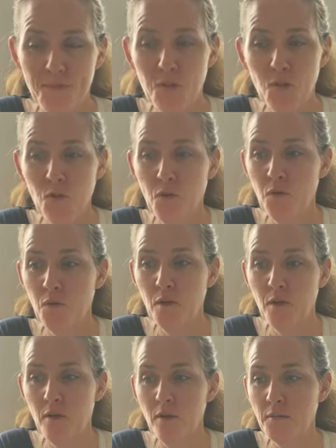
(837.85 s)
Do you
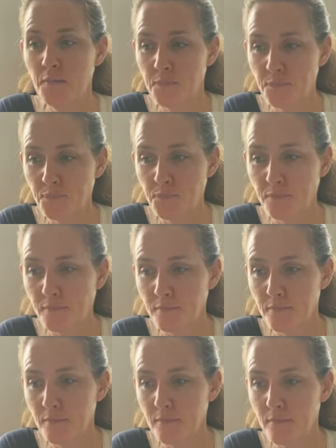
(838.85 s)
feel
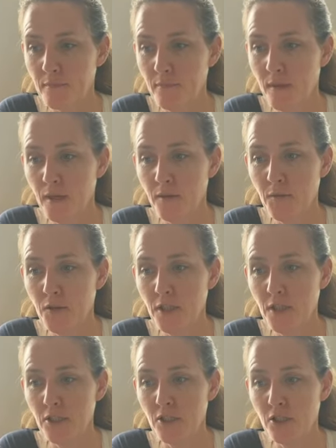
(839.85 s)
that the
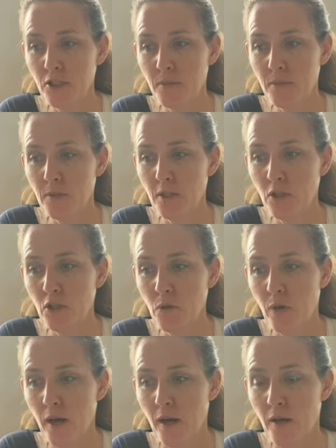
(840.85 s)
relationships that
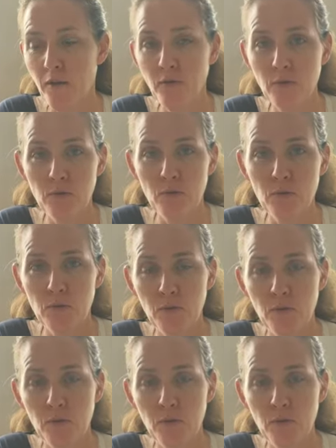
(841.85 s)
you have, the social